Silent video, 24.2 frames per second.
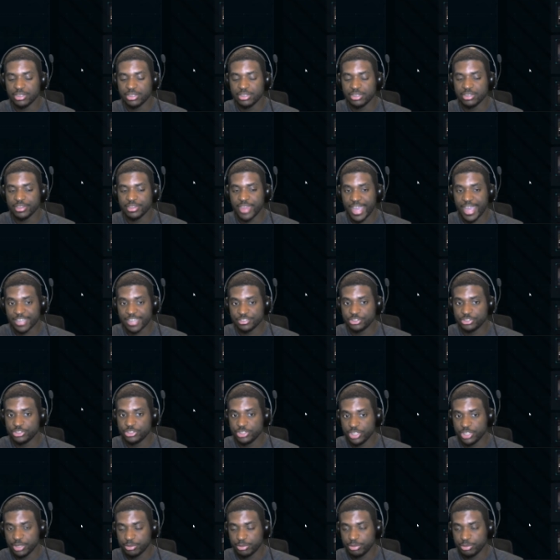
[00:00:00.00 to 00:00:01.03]
that
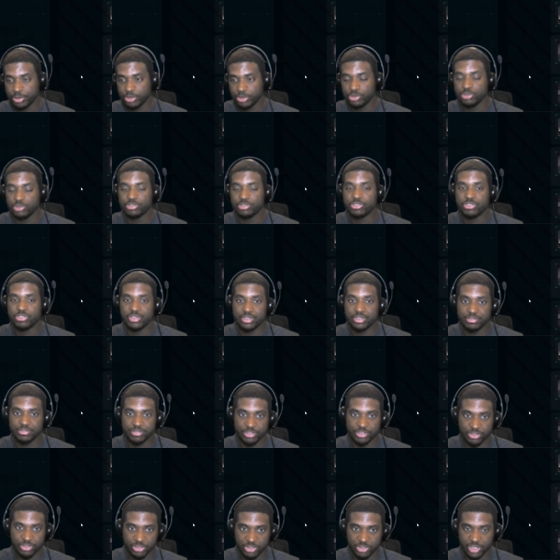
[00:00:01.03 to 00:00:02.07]
ship, you'll receive
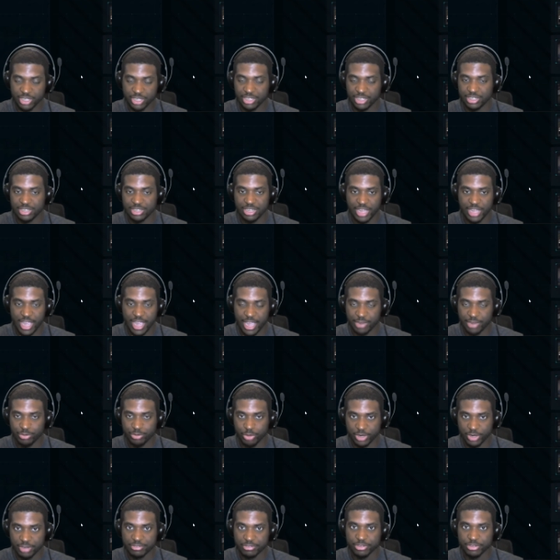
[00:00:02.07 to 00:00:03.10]
the skin and
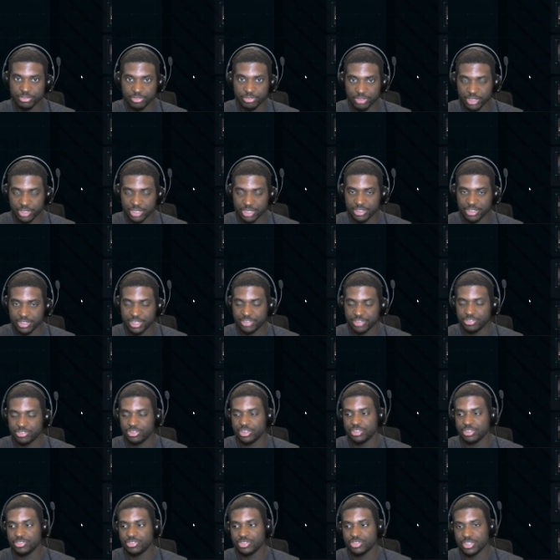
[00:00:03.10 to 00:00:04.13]
whatever flair that
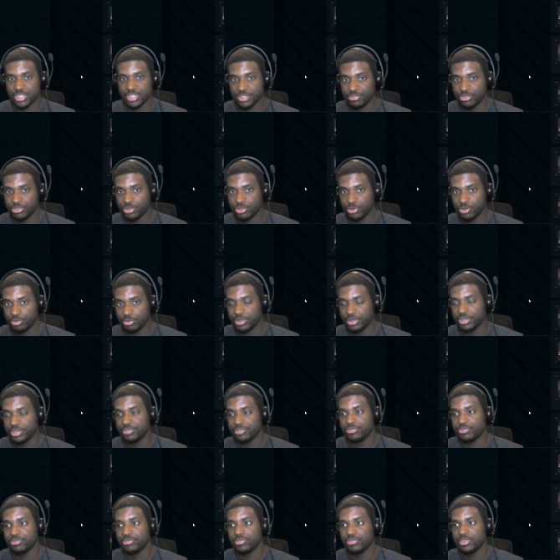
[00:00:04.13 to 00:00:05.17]
CIG gives you. But
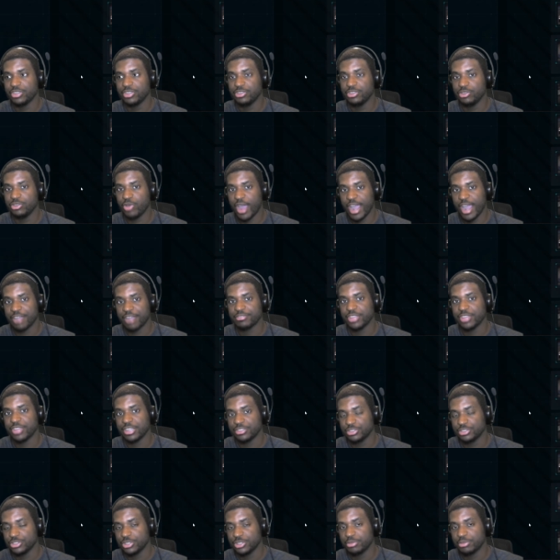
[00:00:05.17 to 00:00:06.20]
if you have
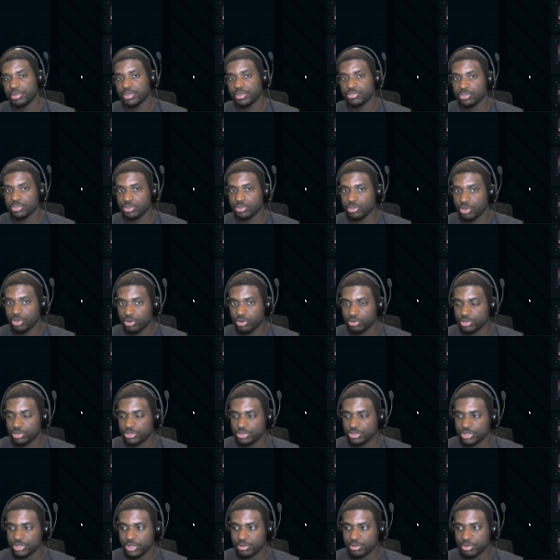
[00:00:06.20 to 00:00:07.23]
that ship as a loaner
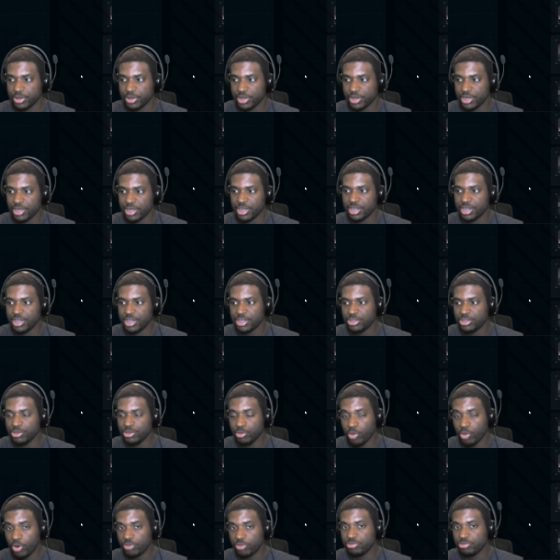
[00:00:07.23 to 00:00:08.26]
ship,
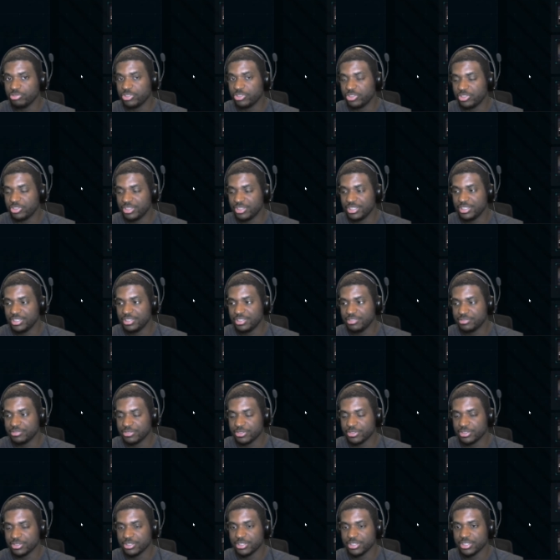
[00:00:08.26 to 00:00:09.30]
you won't receive
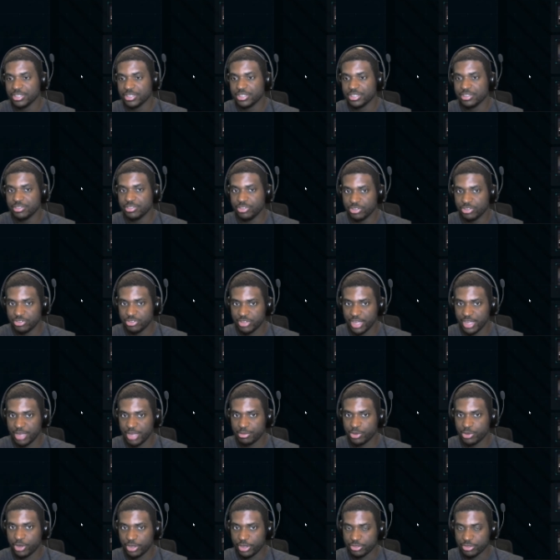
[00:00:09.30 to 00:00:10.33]
the
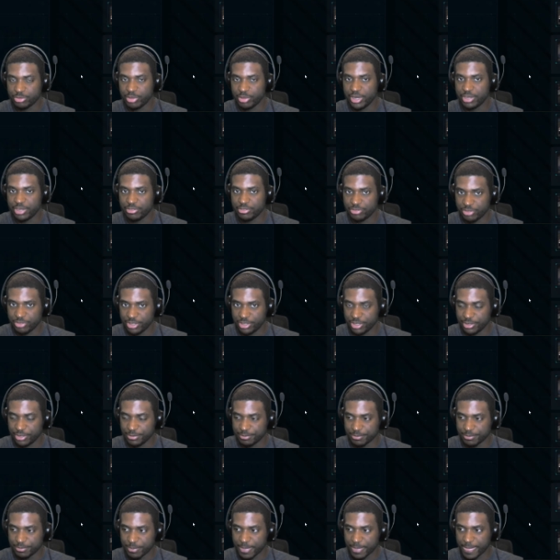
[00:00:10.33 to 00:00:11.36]
same cosmetic flair.
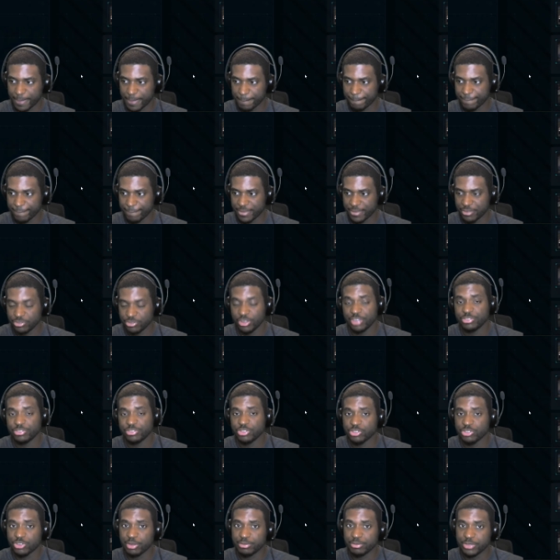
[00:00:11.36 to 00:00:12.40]
So that's
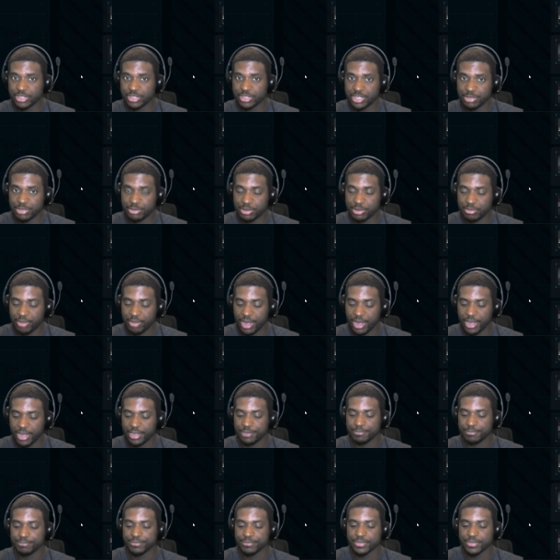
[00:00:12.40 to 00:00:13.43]
just something to keep in
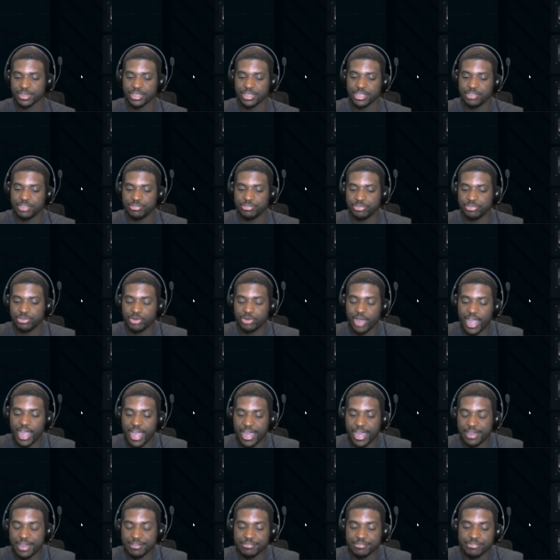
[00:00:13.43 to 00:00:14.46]
mind if you
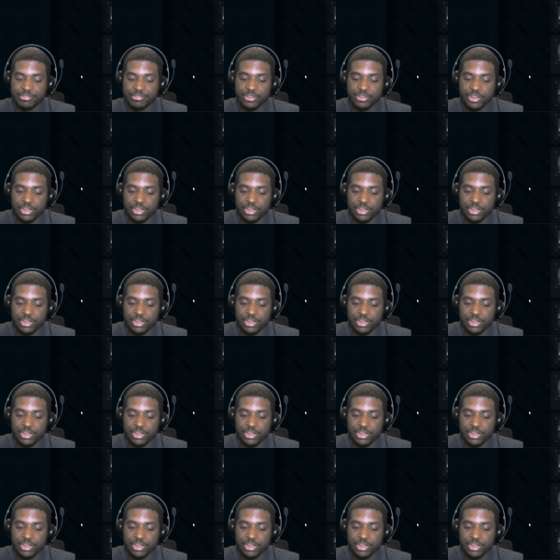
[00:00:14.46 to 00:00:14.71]
have